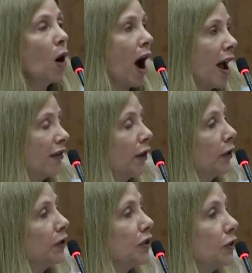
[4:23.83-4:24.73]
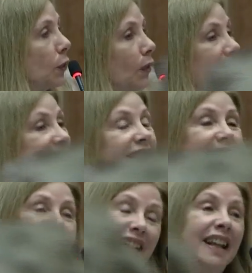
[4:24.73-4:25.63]
I have heard stories
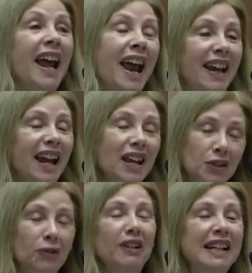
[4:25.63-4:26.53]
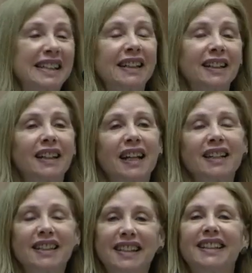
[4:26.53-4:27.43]
today, as recently
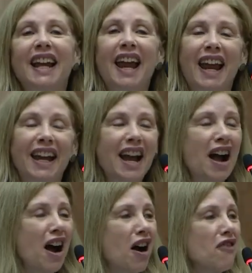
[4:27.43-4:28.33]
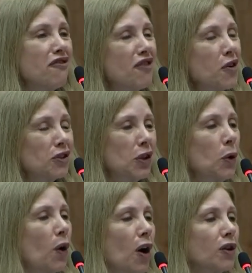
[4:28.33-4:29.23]
as today, of folks
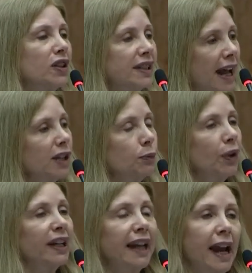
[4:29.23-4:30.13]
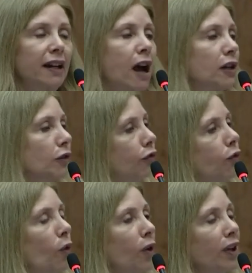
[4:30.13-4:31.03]
who are desperate, cannot
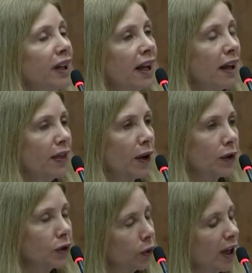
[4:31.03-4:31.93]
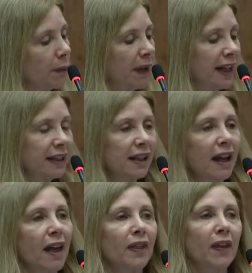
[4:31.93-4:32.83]
afford their treatment,
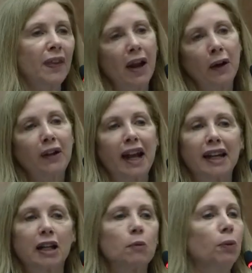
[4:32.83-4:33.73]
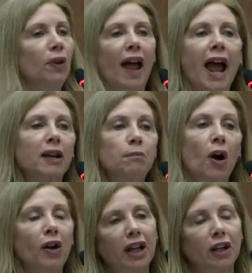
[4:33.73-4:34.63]
that they are getting black
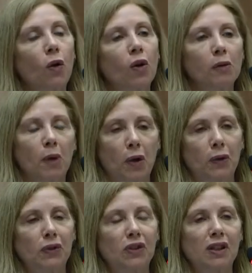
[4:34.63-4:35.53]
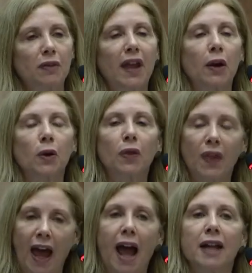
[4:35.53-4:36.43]
market hormones. They are
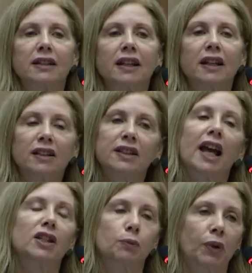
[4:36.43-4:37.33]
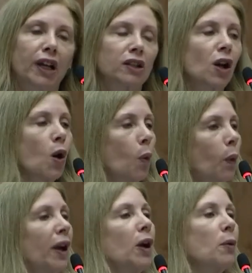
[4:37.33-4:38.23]
that desperate.
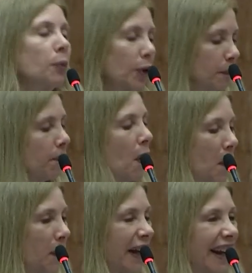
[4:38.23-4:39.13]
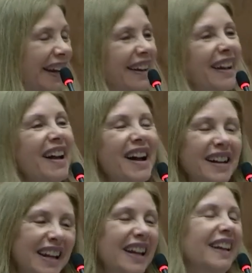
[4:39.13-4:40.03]
We are promoting
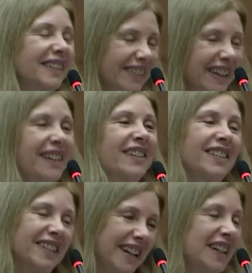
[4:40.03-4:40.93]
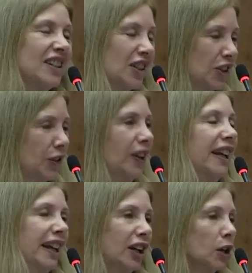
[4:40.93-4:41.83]
an illegal industry
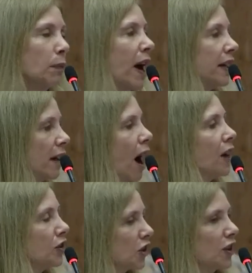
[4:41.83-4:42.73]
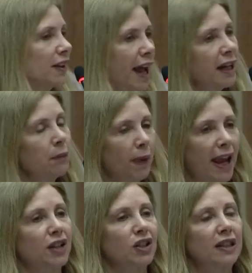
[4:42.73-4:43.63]
here by not just letting
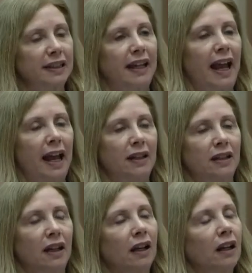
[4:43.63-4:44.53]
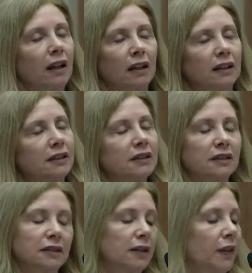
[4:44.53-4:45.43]
patients get
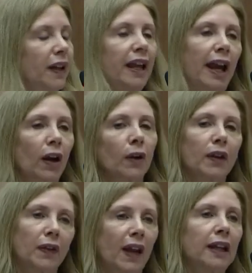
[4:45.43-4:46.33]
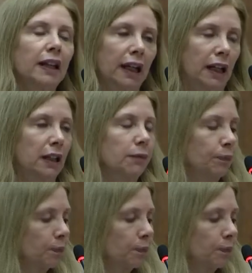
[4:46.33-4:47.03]
the care that they need.